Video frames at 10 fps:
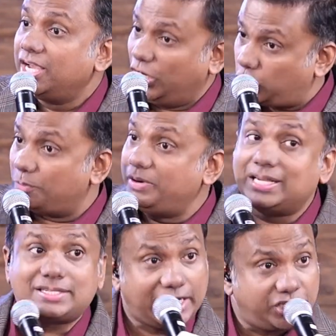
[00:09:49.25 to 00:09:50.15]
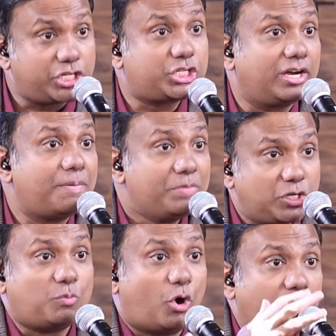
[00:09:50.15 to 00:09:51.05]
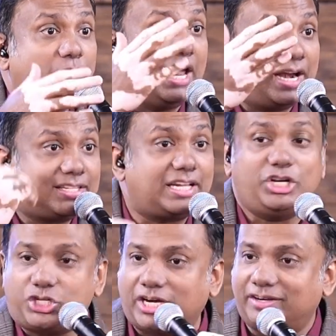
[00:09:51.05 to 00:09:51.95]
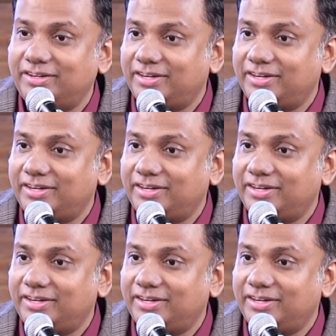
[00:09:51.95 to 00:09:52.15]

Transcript: It could be a suggestion. This morning we had a suggestion.